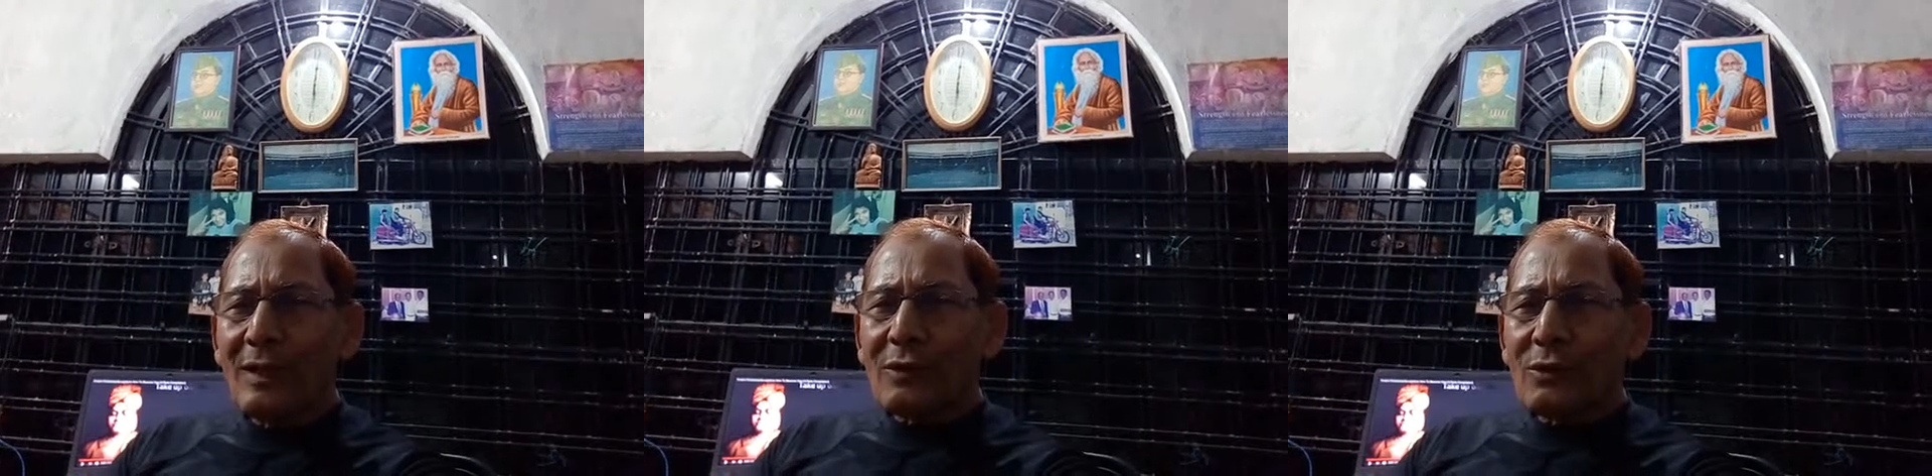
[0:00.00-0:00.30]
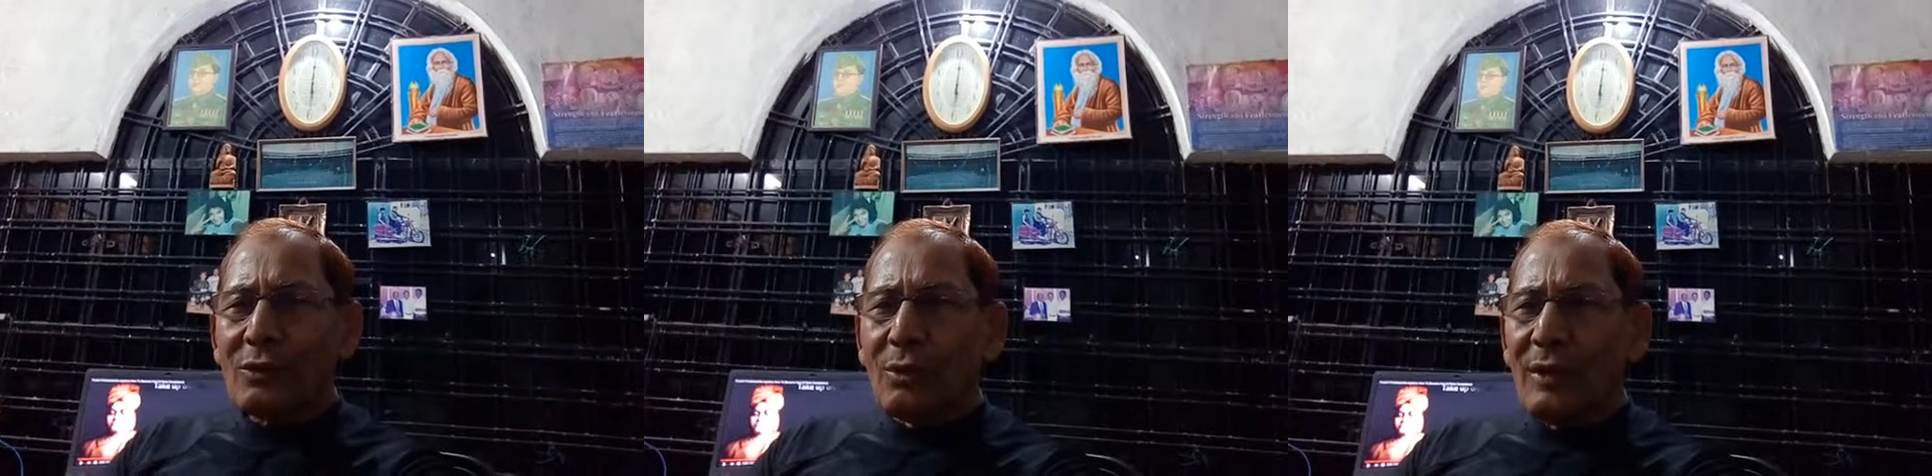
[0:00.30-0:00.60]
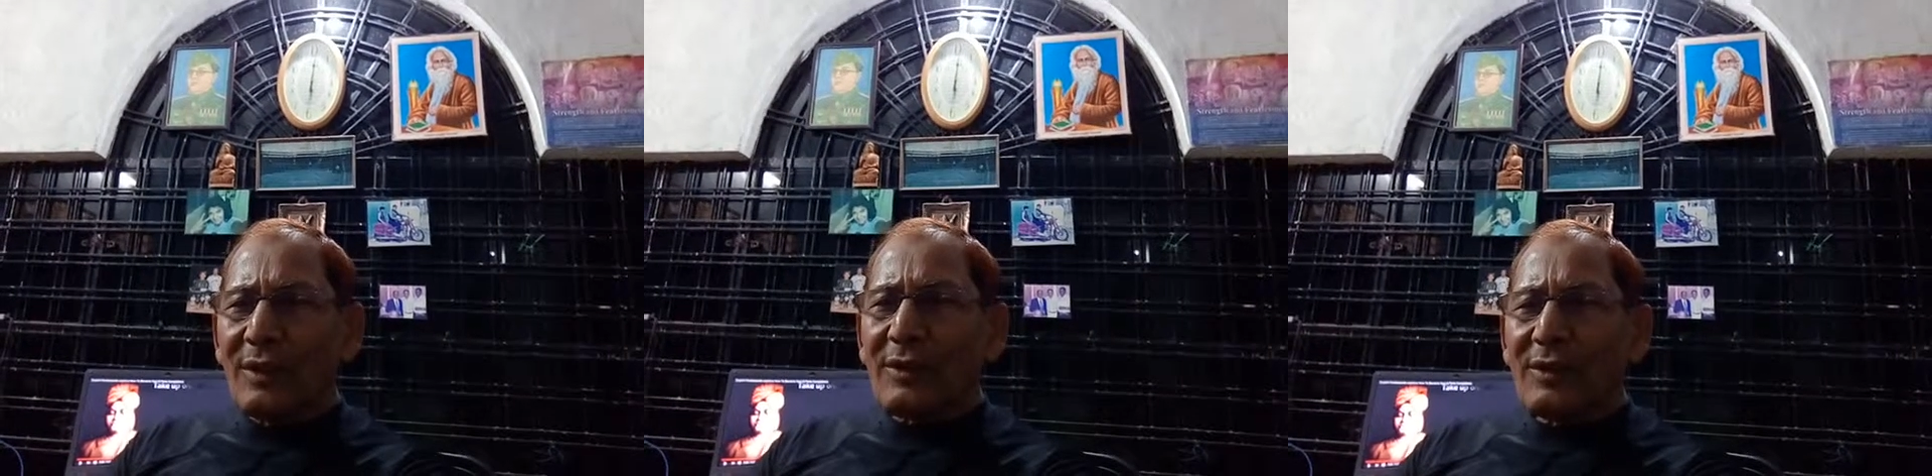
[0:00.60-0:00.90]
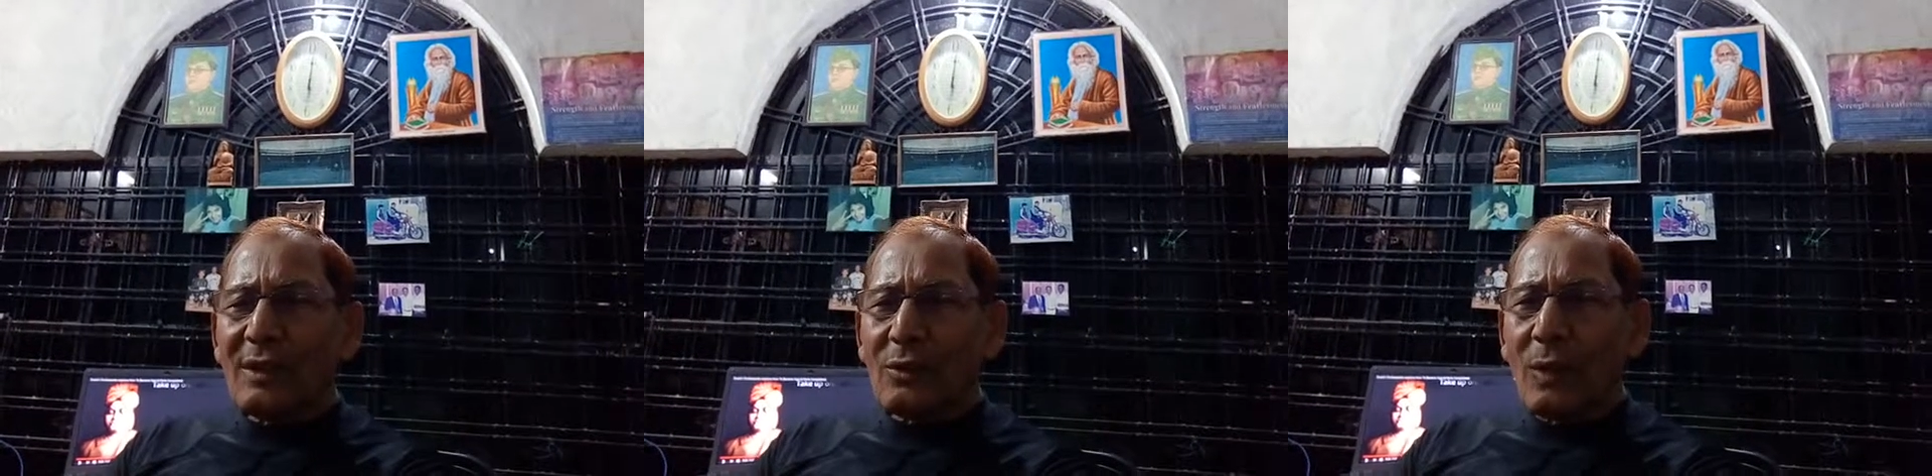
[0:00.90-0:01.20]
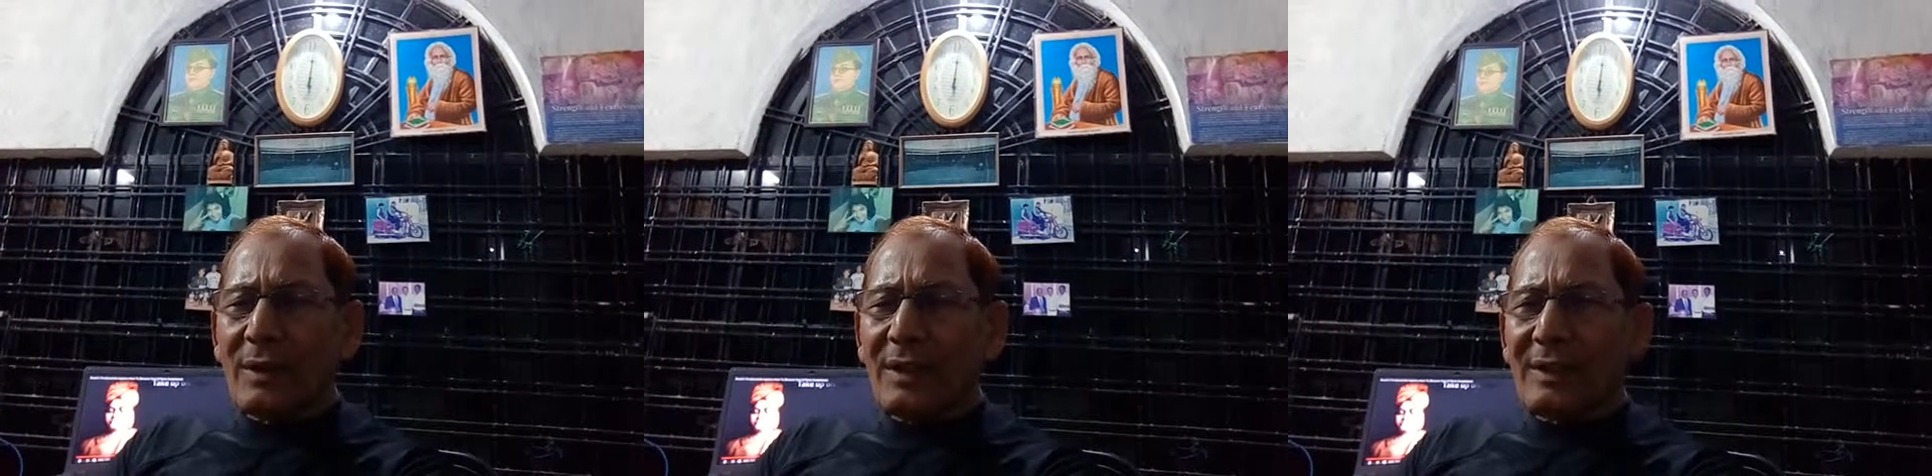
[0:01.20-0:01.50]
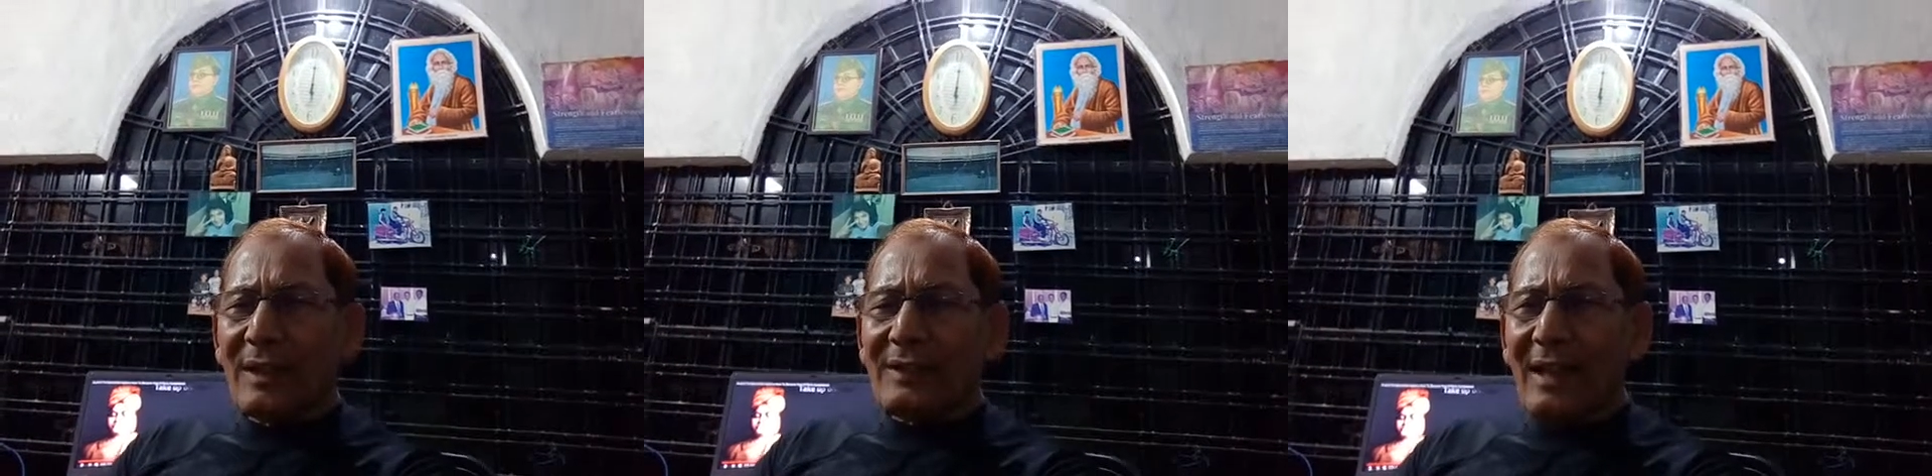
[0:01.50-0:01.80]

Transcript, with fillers: So Julius Caesar wanted that